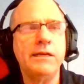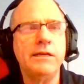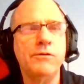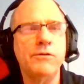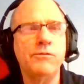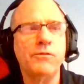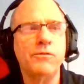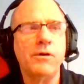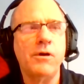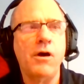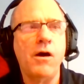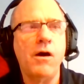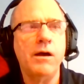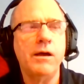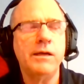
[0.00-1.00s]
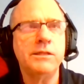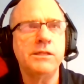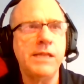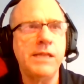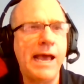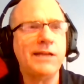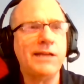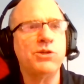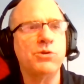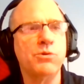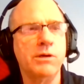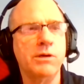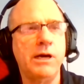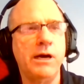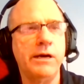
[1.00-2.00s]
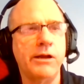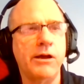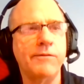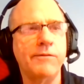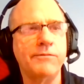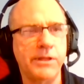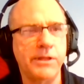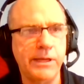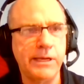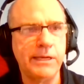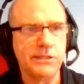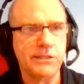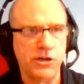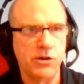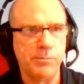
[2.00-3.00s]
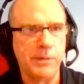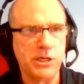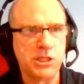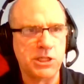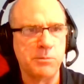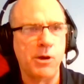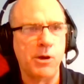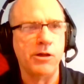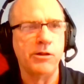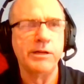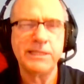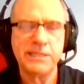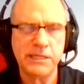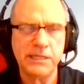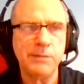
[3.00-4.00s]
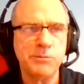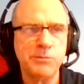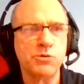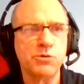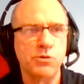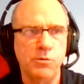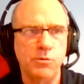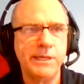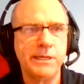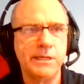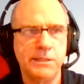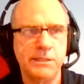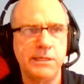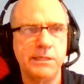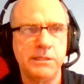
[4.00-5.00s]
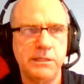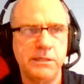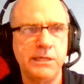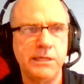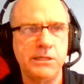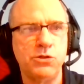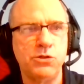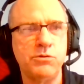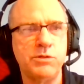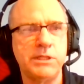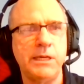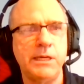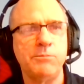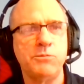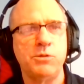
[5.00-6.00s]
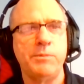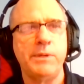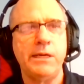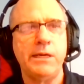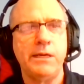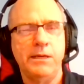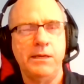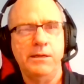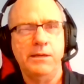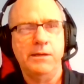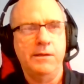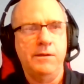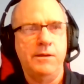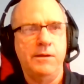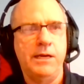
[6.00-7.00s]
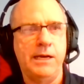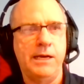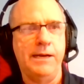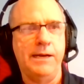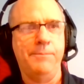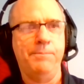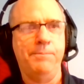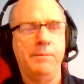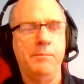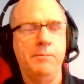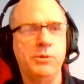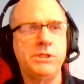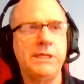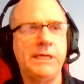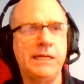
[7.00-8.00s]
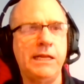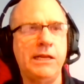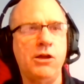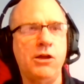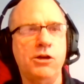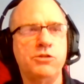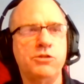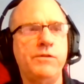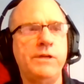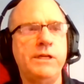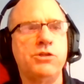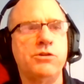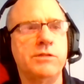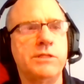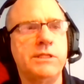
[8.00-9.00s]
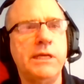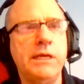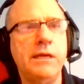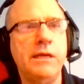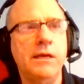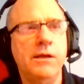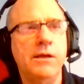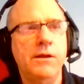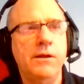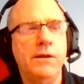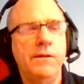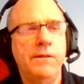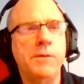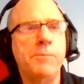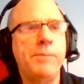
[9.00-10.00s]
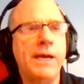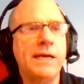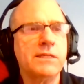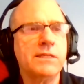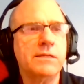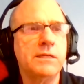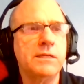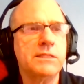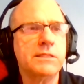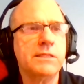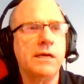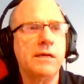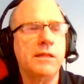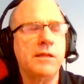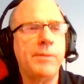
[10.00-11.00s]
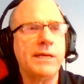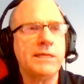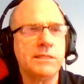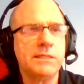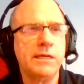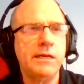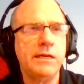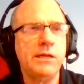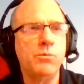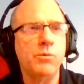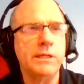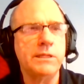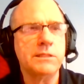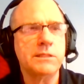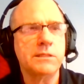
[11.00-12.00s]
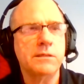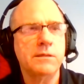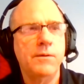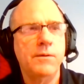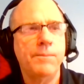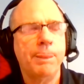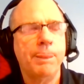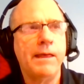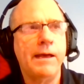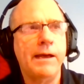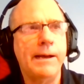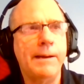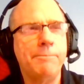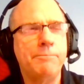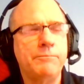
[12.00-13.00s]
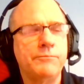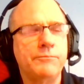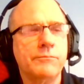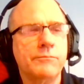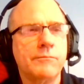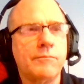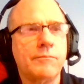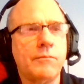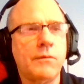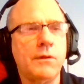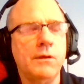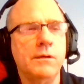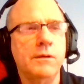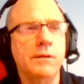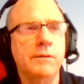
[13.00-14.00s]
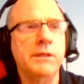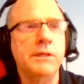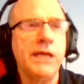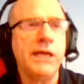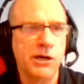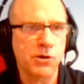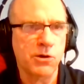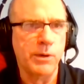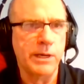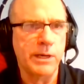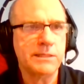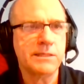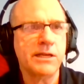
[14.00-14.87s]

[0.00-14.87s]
of natural cutoff to things that are much smaller, it seems true because these do seem to be particularly large features. The best studied ones, the younger ones that